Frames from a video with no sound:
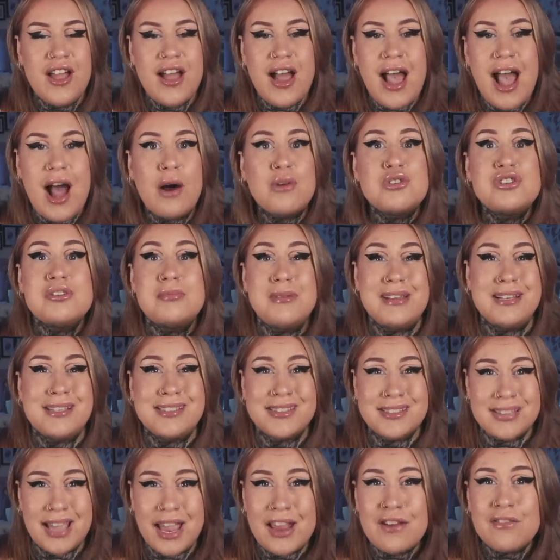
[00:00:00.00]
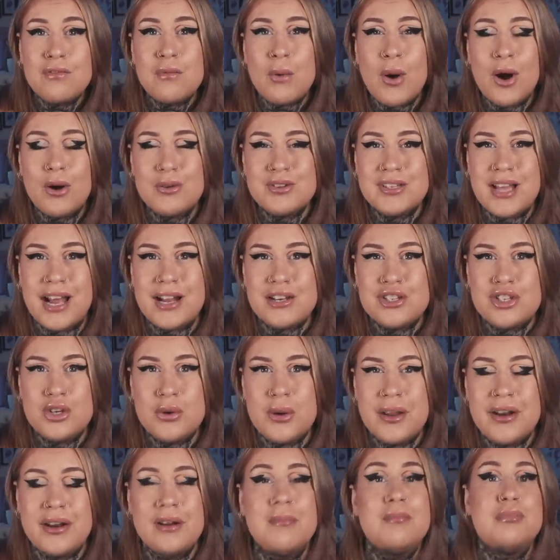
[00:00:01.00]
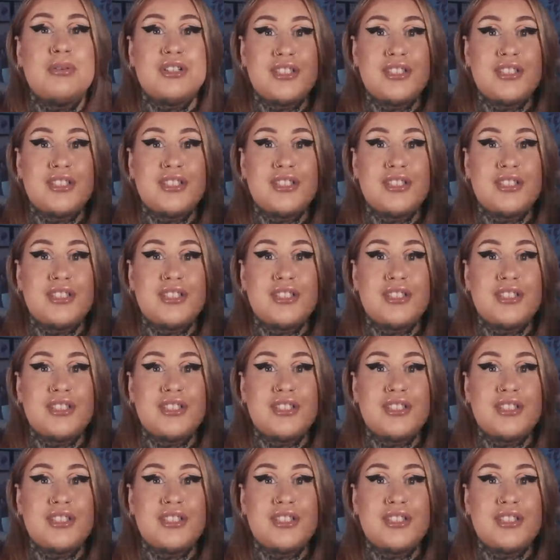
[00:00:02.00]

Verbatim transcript: how to be safe while tattooing and